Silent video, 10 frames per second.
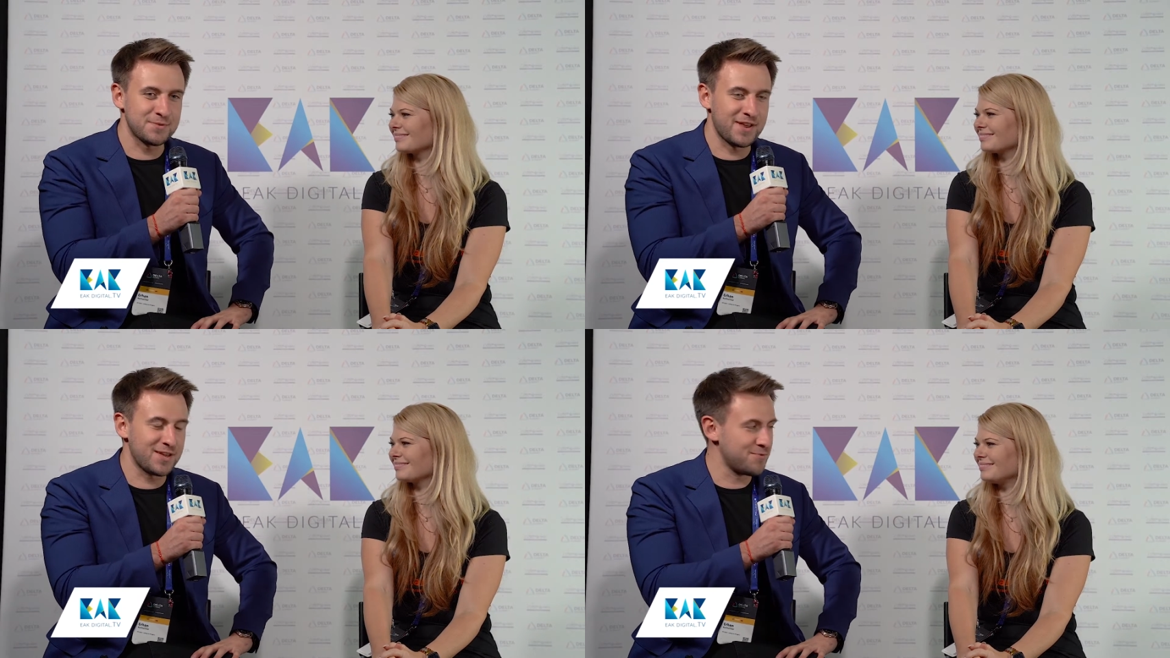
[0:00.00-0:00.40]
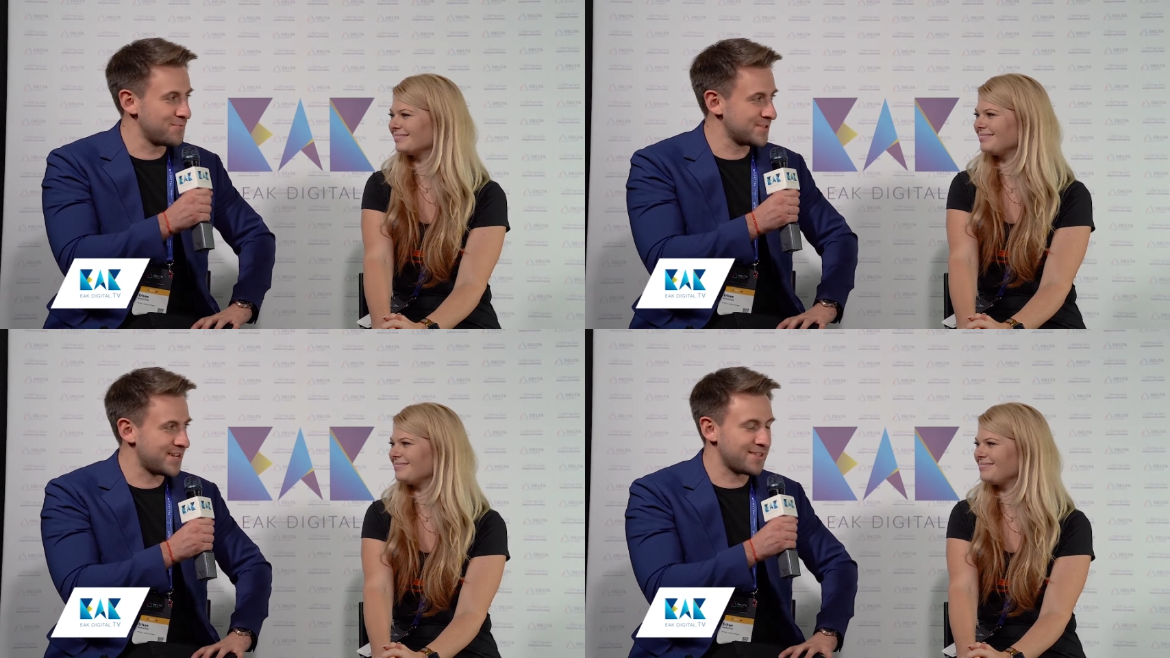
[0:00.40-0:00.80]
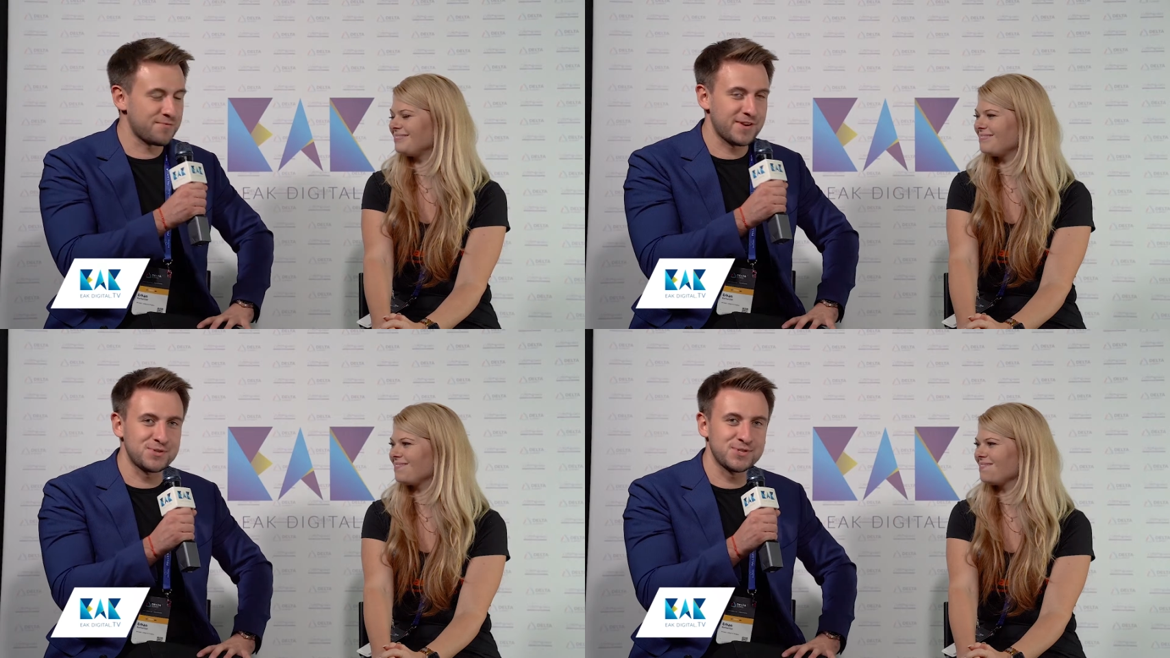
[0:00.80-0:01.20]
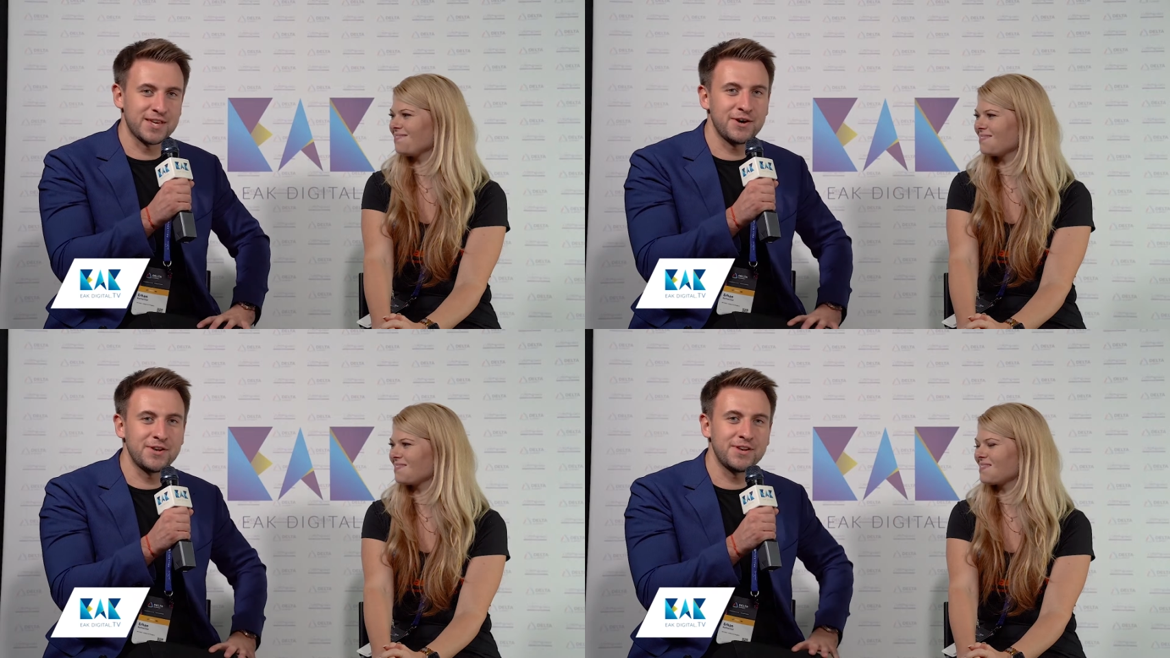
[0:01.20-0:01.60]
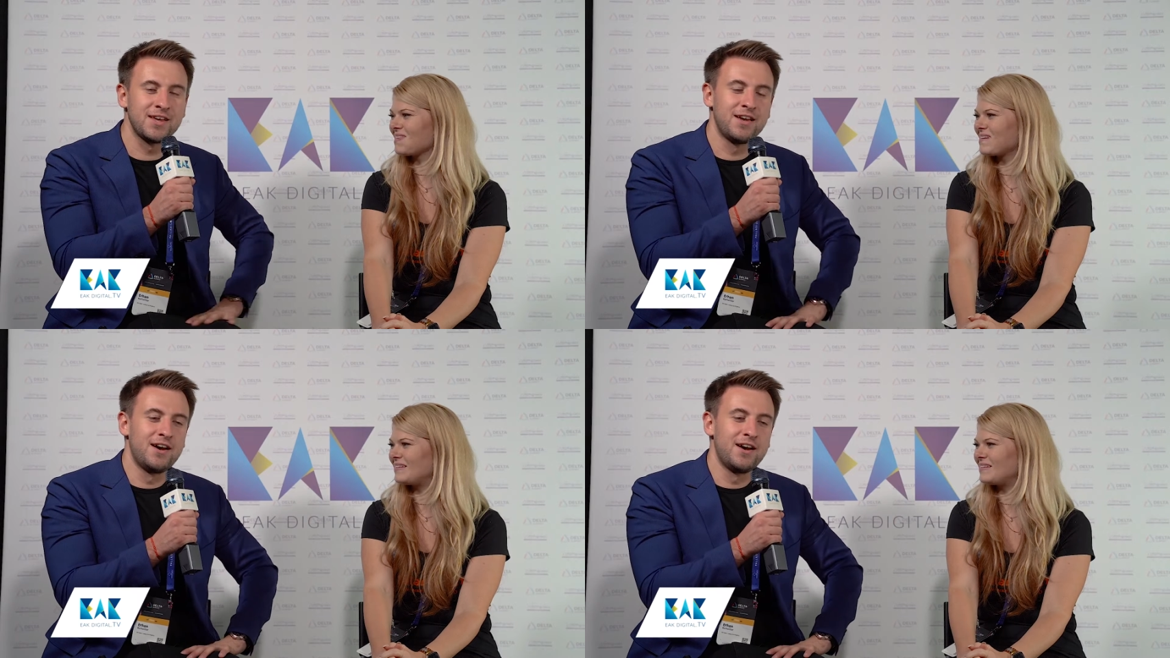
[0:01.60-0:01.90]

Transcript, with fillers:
Speaker 1: depending on what side of the fence you sit on.